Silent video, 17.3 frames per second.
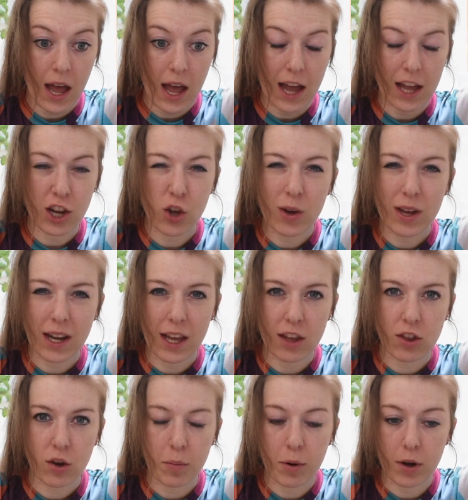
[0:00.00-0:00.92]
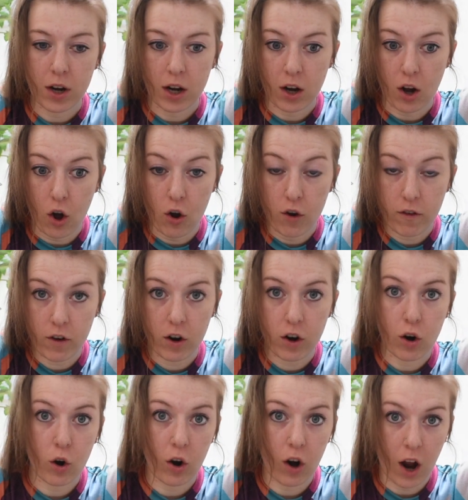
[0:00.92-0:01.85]
And you can either put it over
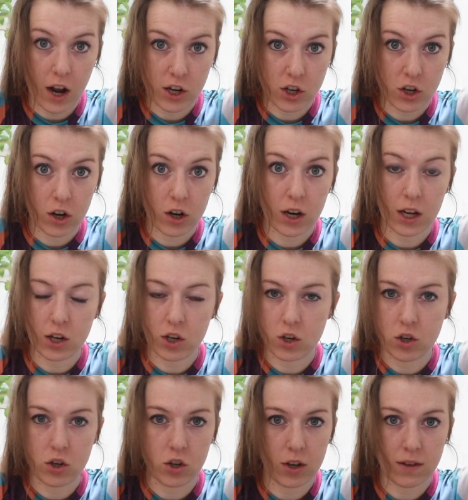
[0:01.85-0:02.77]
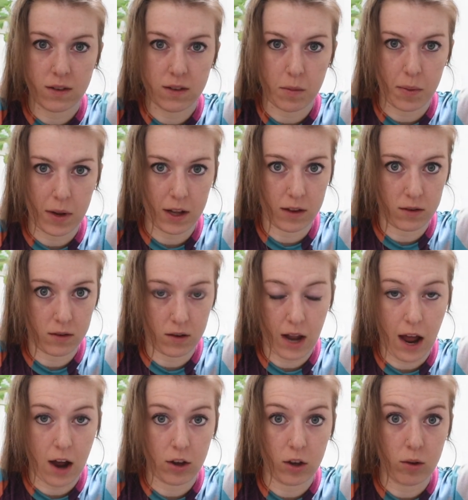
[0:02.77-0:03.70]
or under. It just depends on
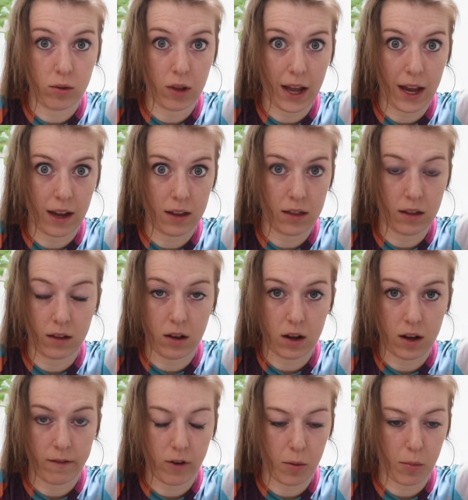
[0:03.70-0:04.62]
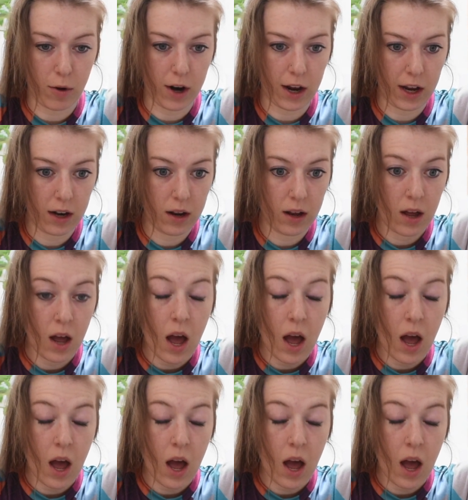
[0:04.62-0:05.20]
how you like the look of your braid.